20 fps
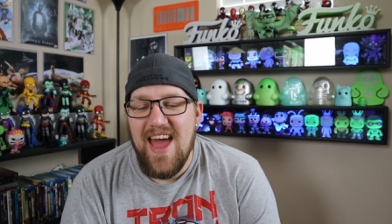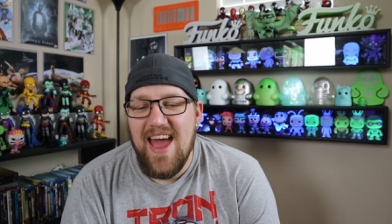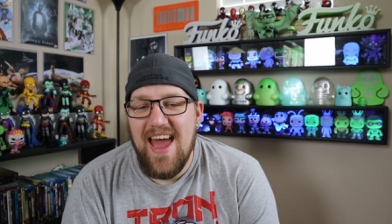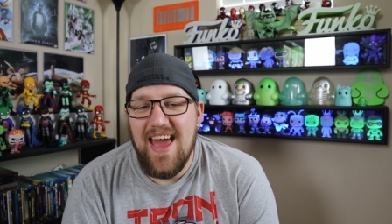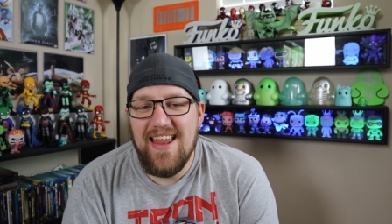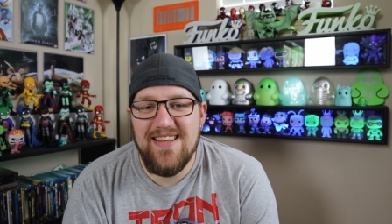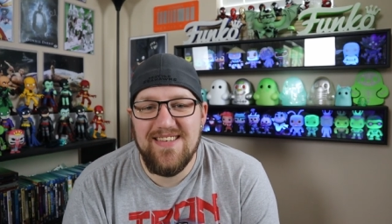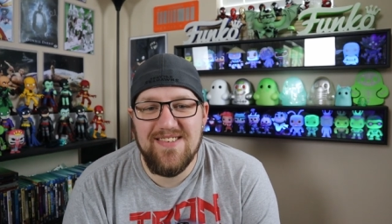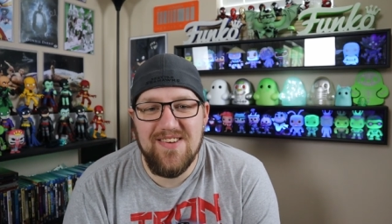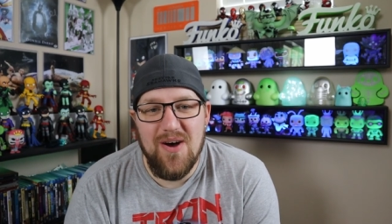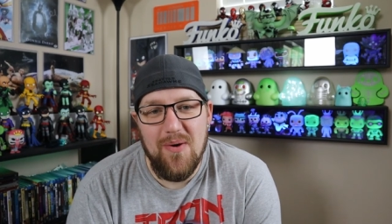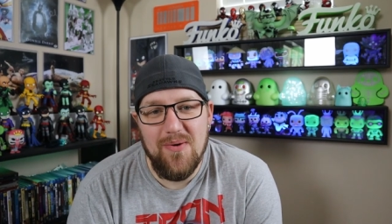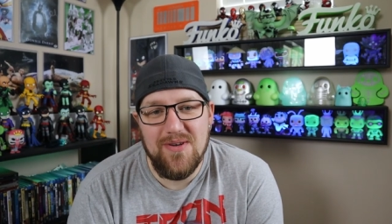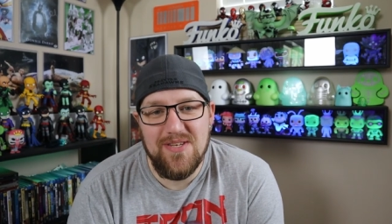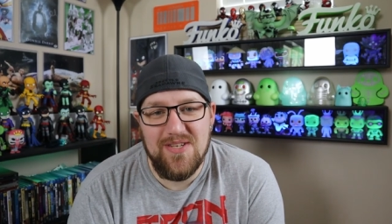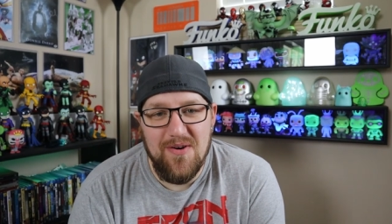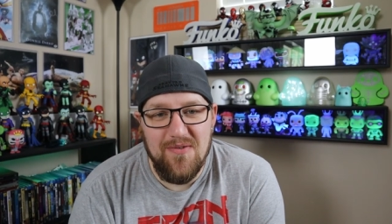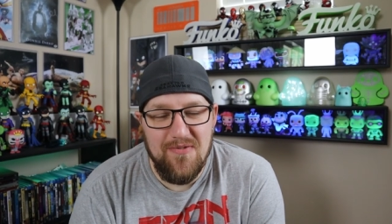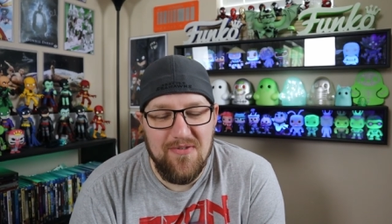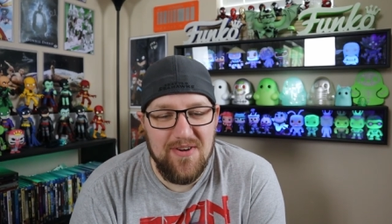And as
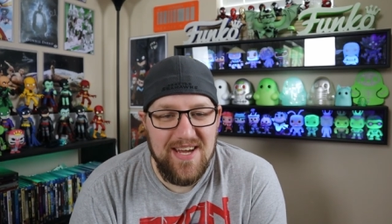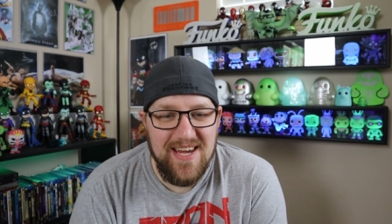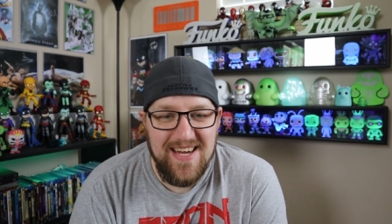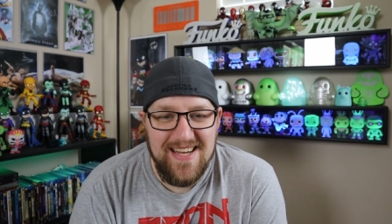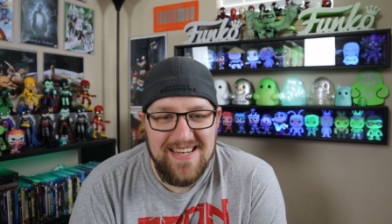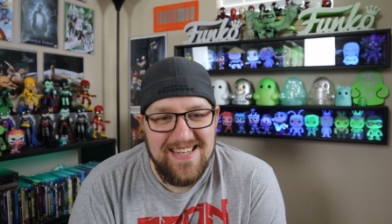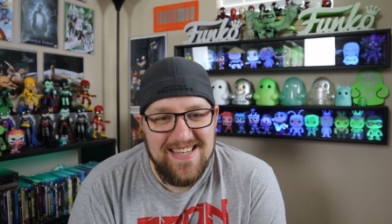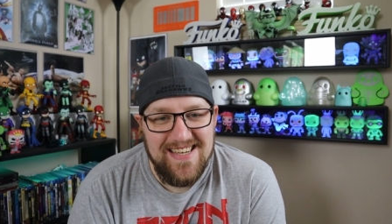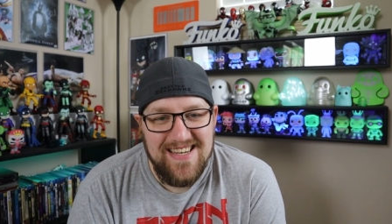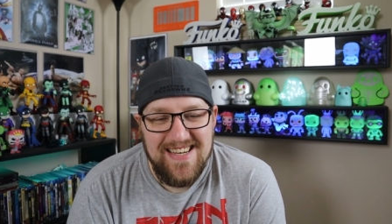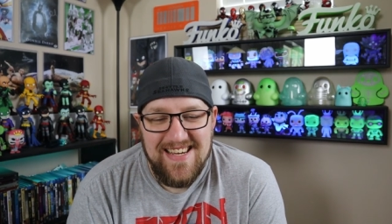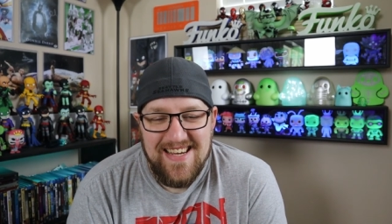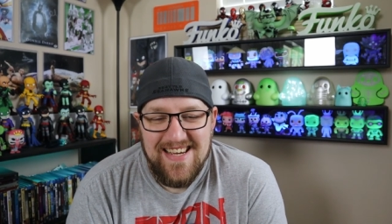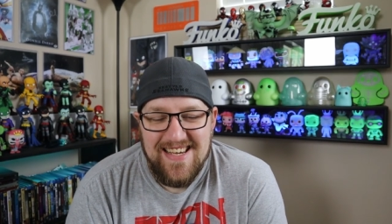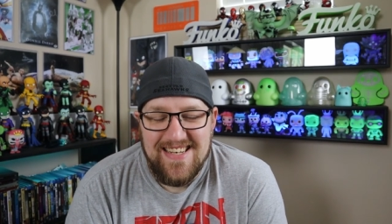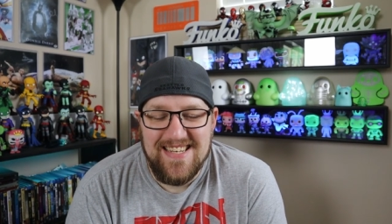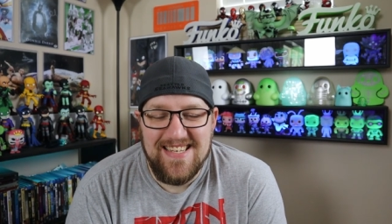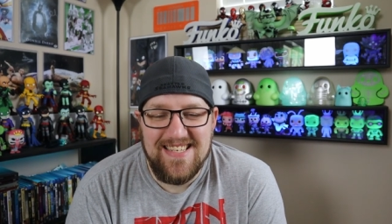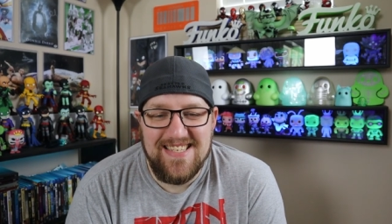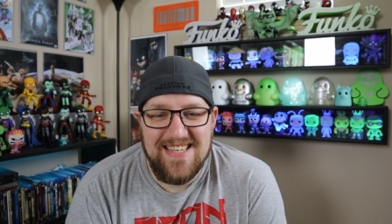always, don't forget
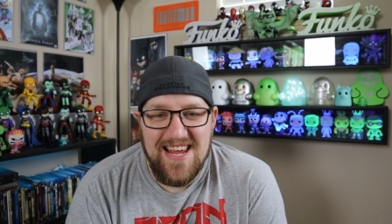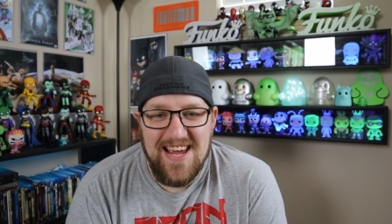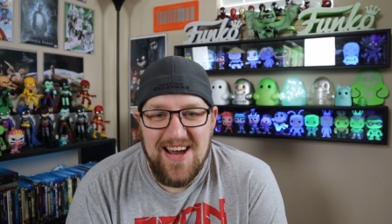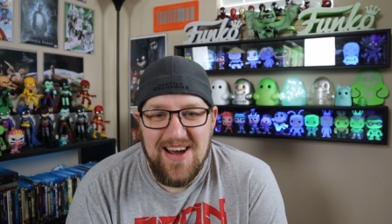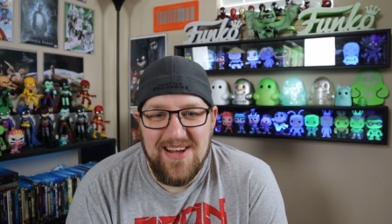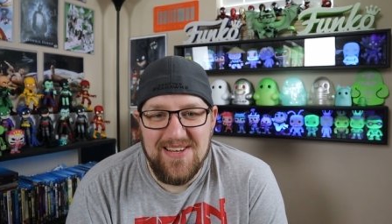to stay